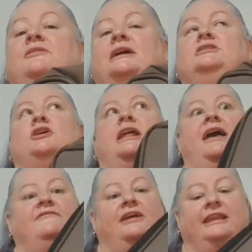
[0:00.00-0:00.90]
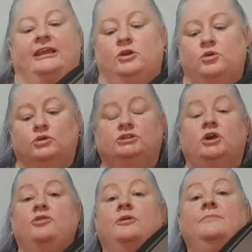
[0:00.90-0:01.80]
but they don't have any hooks
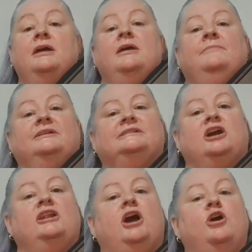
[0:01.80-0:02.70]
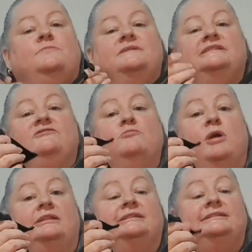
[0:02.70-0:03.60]
on them because it only opens from
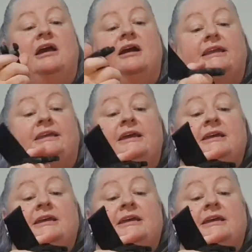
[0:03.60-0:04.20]
one side.